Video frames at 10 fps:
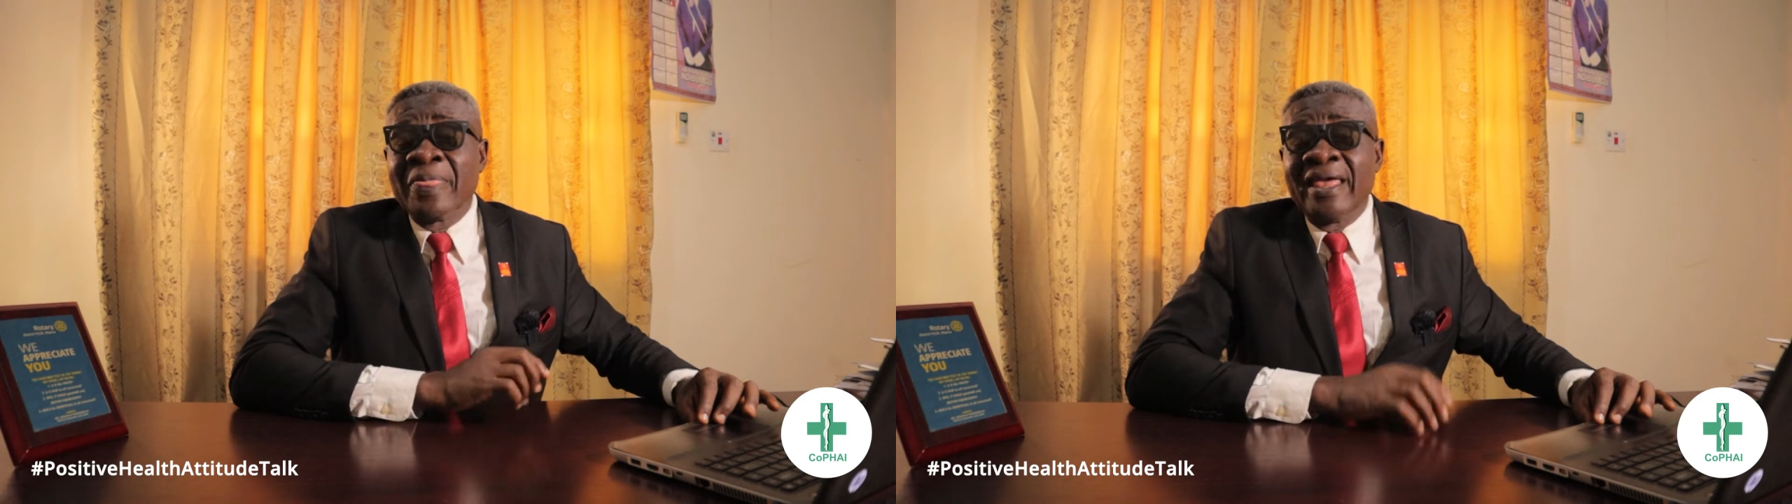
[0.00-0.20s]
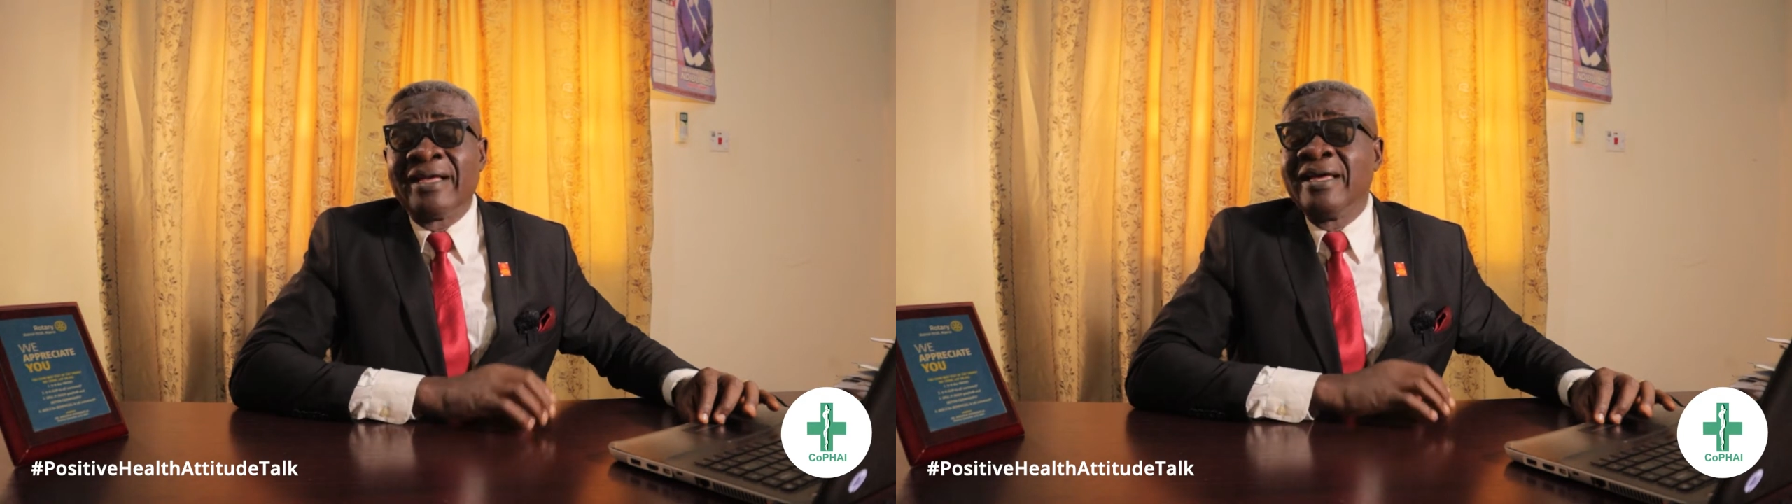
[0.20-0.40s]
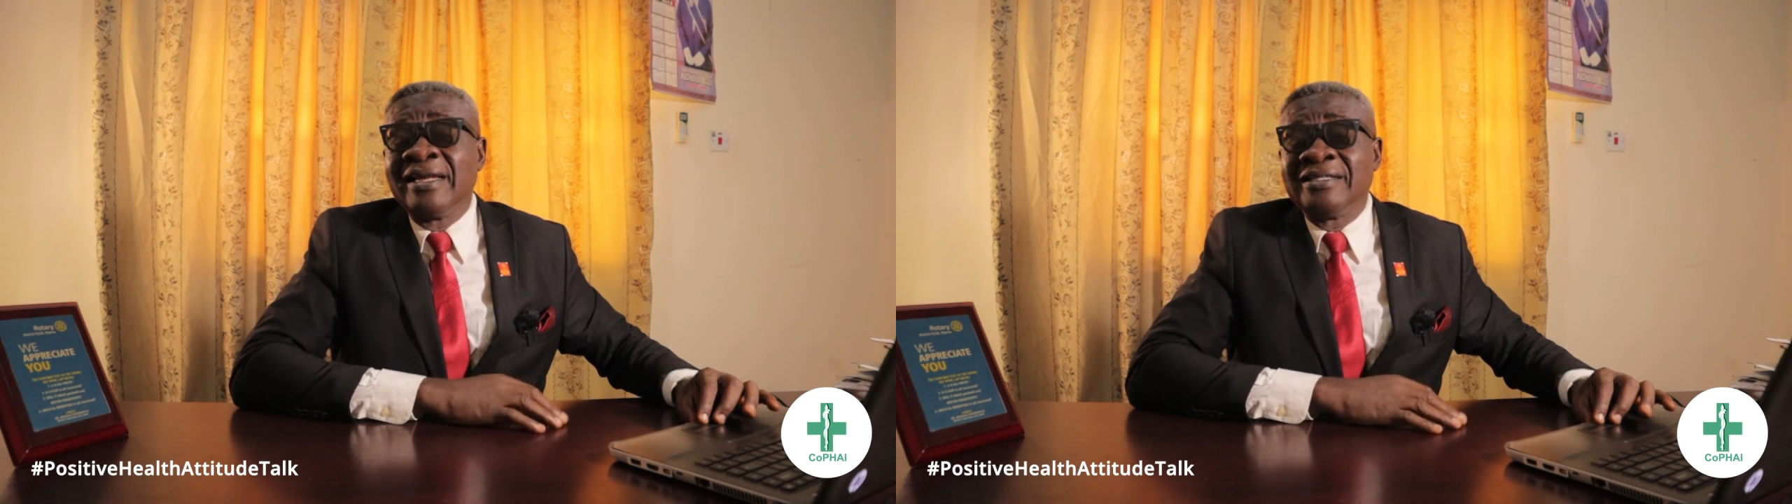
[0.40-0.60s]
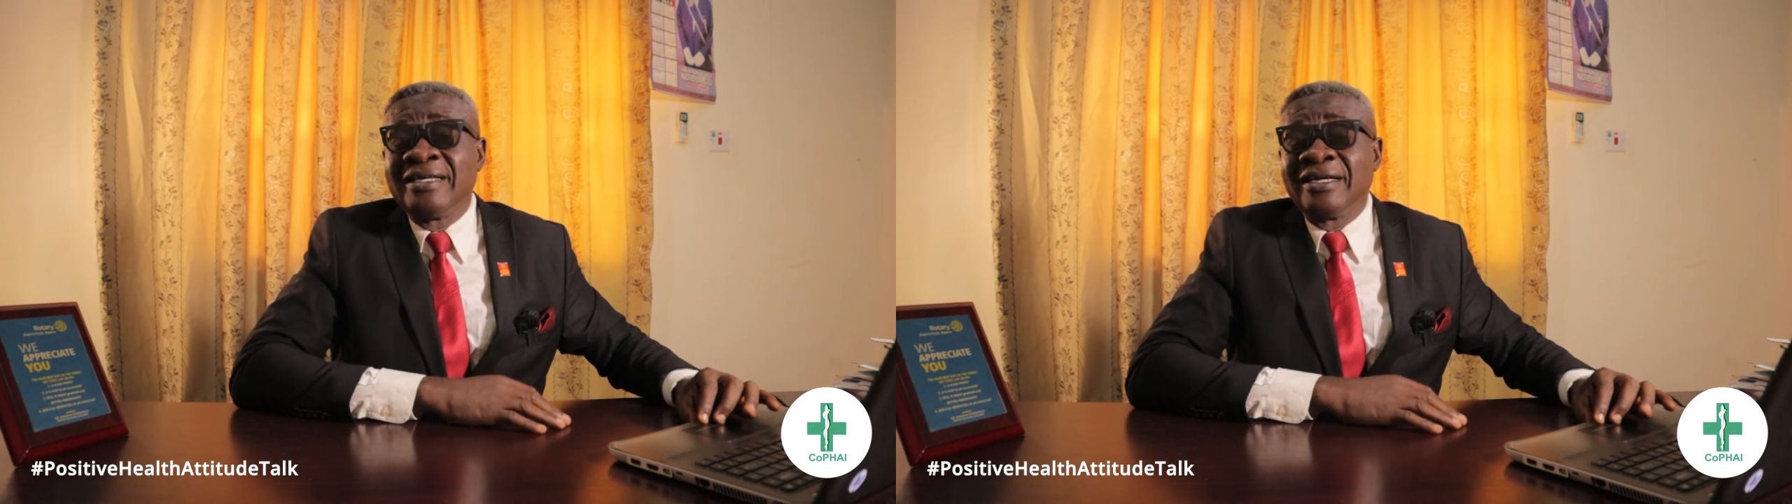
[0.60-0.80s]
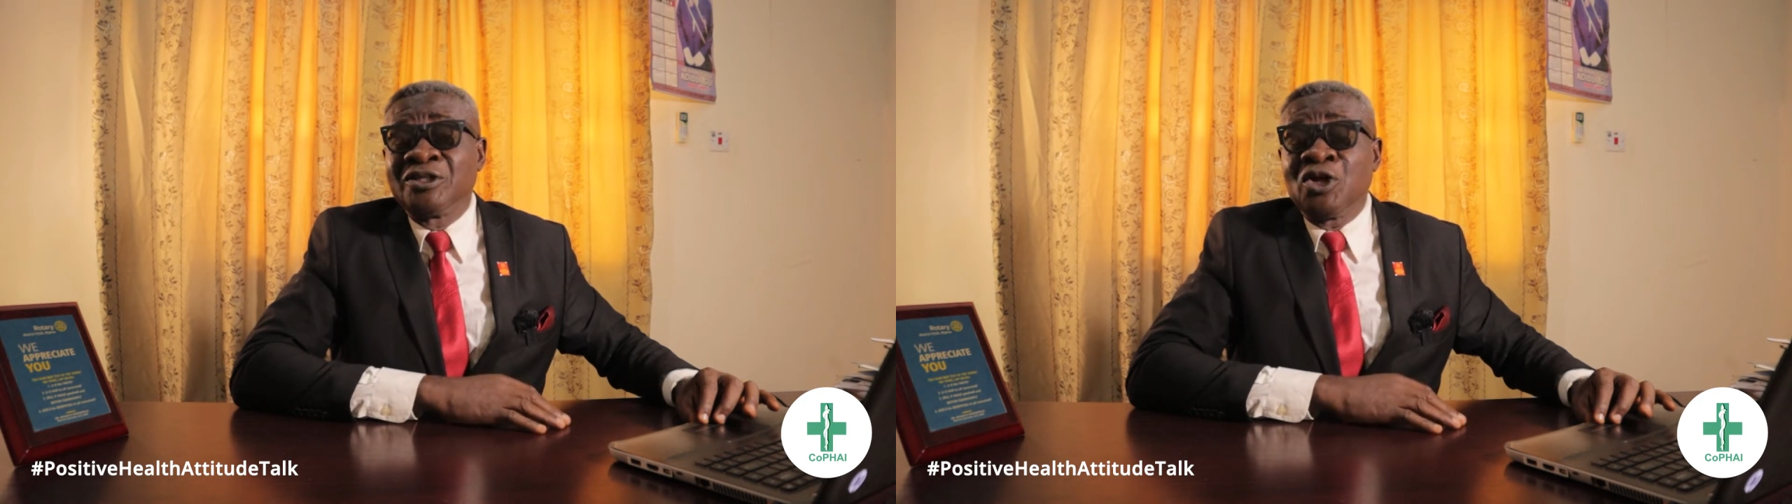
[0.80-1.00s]
again, as
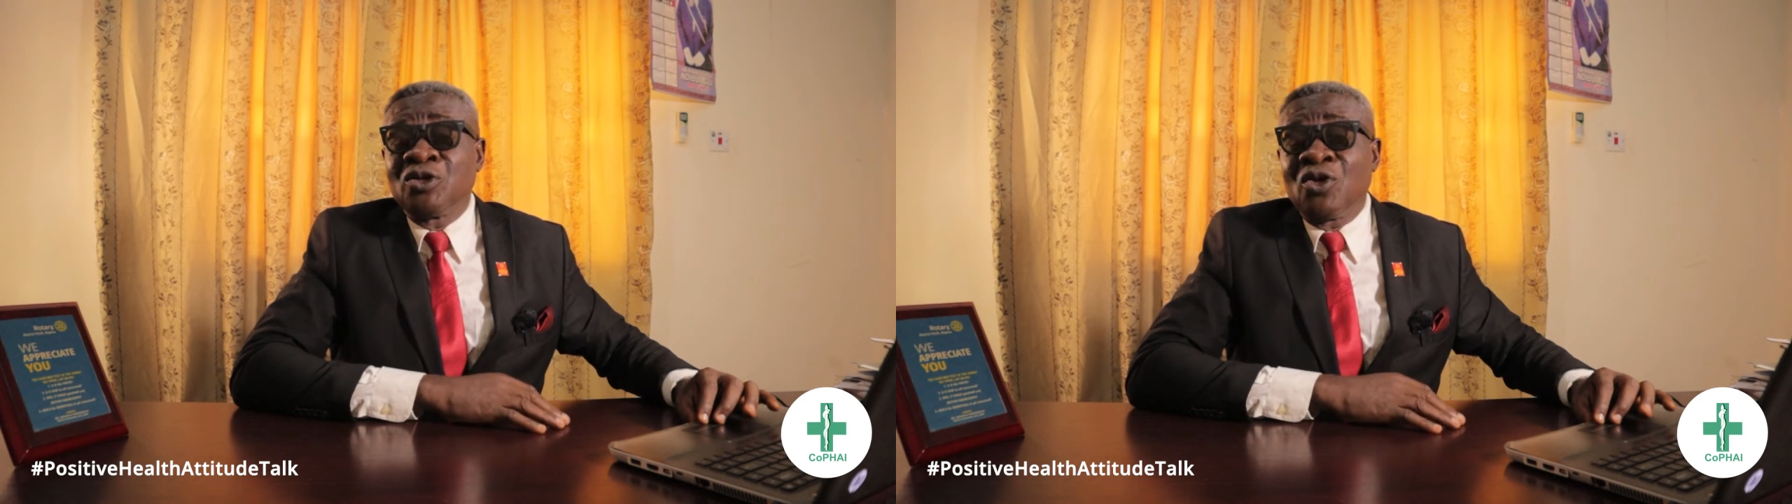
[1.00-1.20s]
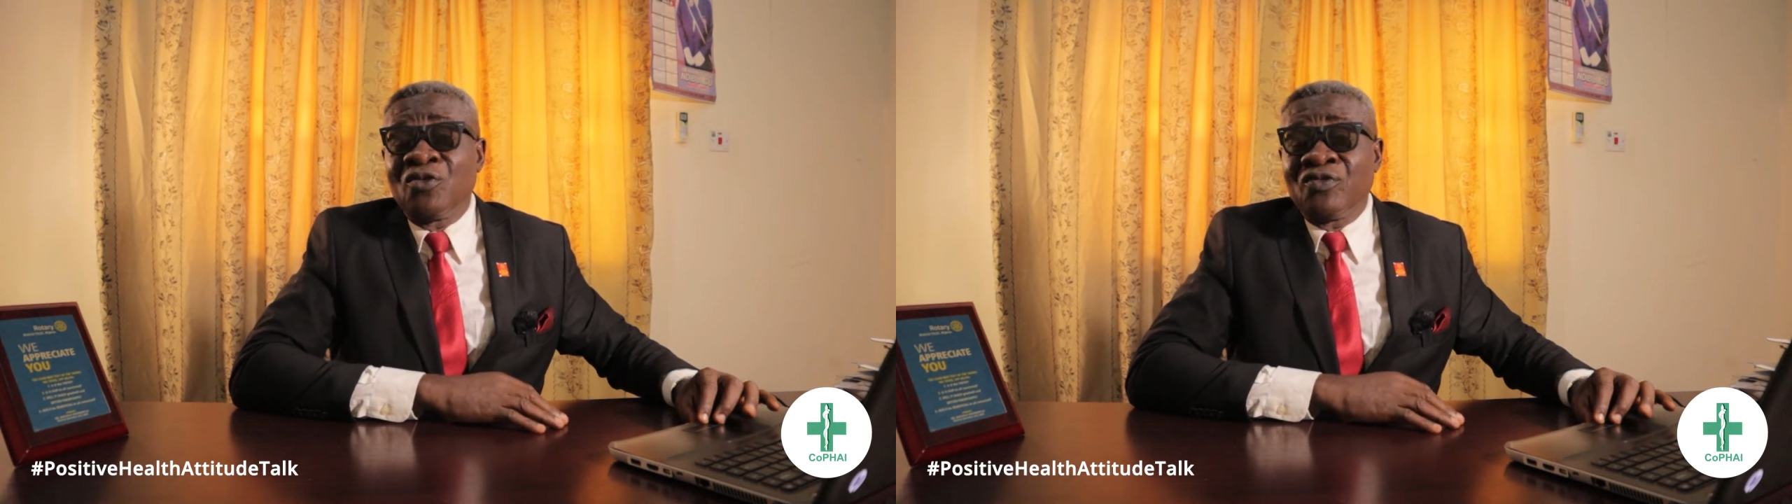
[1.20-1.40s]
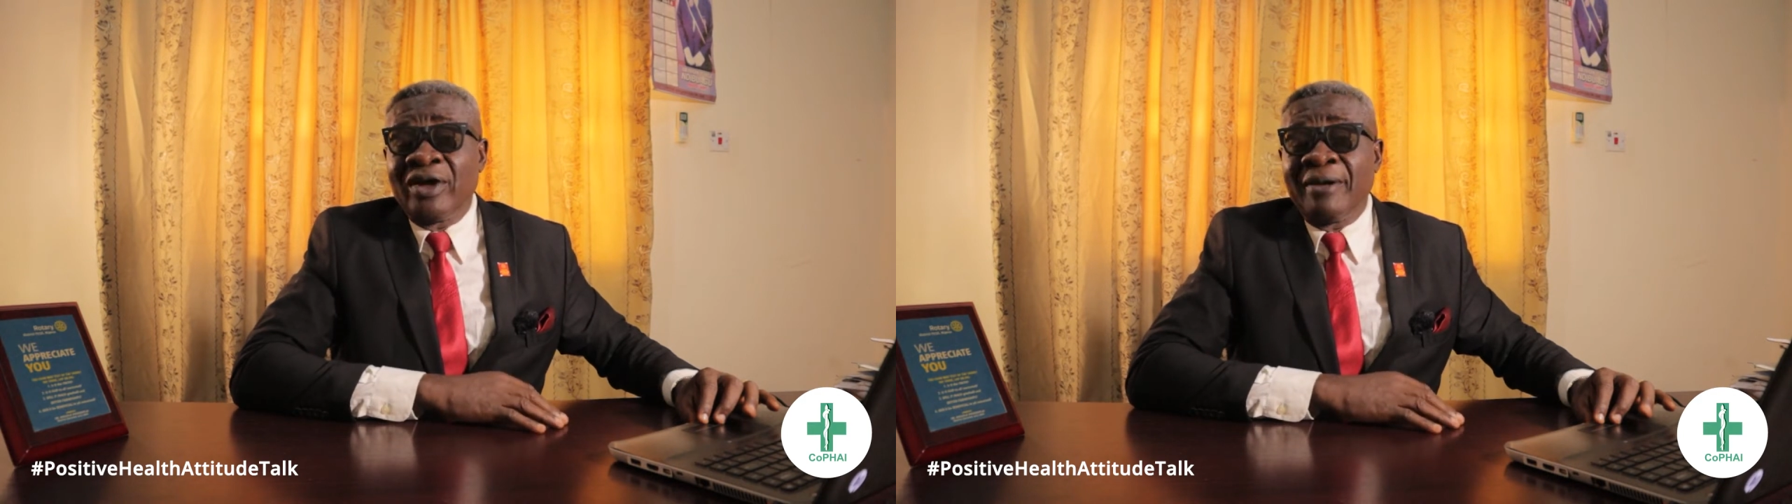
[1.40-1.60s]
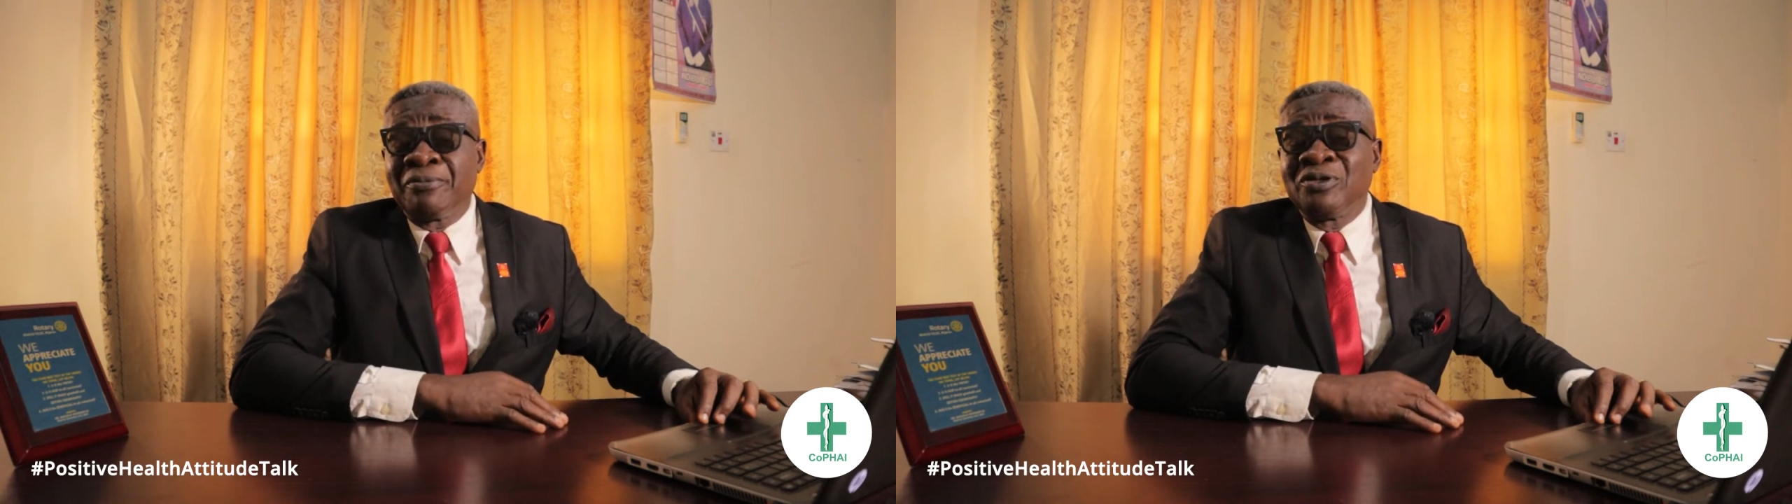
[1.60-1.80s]
a result of